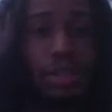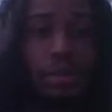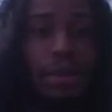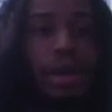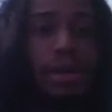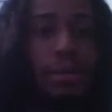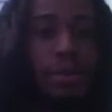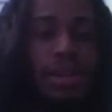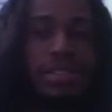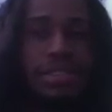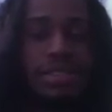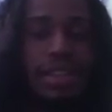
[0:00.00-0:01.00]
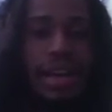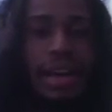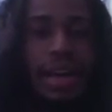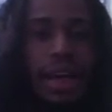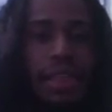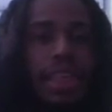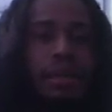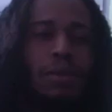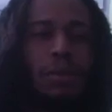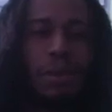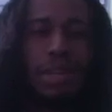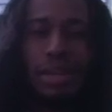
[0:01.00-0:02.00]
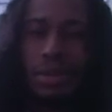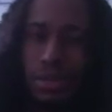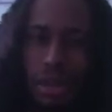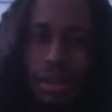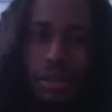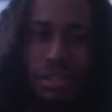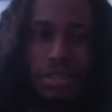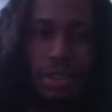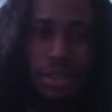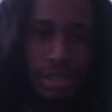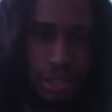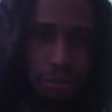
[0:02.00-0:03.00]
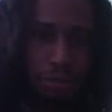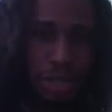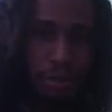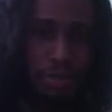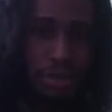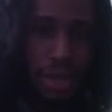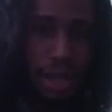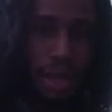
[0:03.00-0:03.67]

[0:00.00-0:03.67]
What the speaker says: the PowerPoints is that there will be little notes as though it's a script.